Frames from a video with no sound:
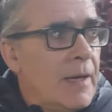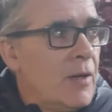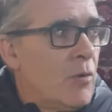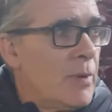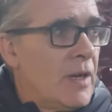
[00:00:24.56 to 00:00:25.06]

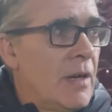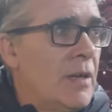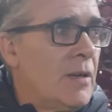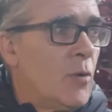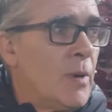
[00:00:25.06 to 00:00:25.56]
it'll
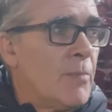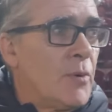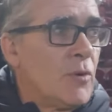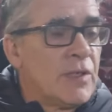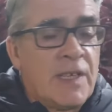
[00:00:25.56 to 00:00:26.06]
be a
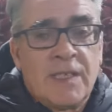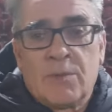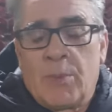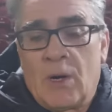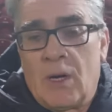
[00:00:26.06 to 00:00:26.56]

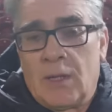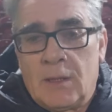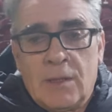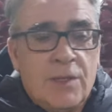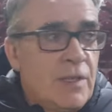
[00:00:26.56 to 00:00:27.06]
process, but
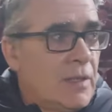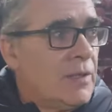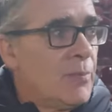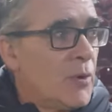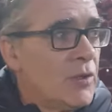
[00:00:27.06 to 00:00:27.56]

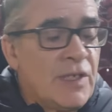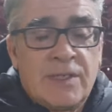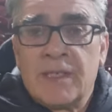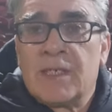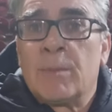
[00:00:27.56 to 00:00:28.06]
the
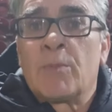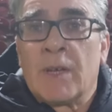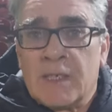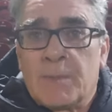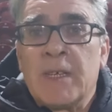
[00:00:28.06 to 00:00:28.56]
process needs to be
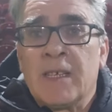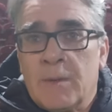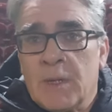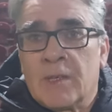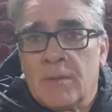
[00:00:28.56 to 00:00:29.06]
pretty speedy,
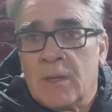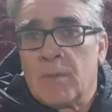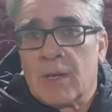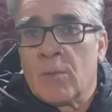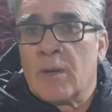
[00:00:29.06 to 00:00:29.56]
bearing
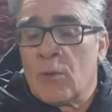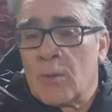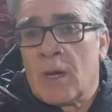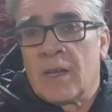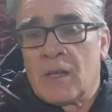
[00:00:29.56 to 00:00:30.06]
in mind where
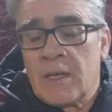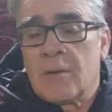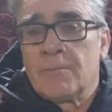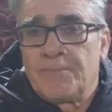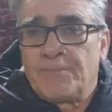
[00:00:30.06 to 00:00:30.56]
we are in the
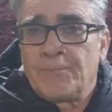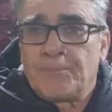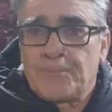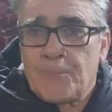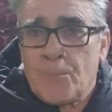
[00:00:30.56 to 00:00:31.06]

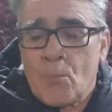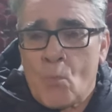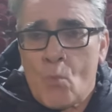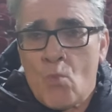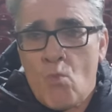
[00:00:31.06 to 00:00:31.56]

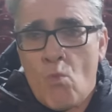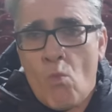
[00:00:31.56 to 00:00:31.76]
league.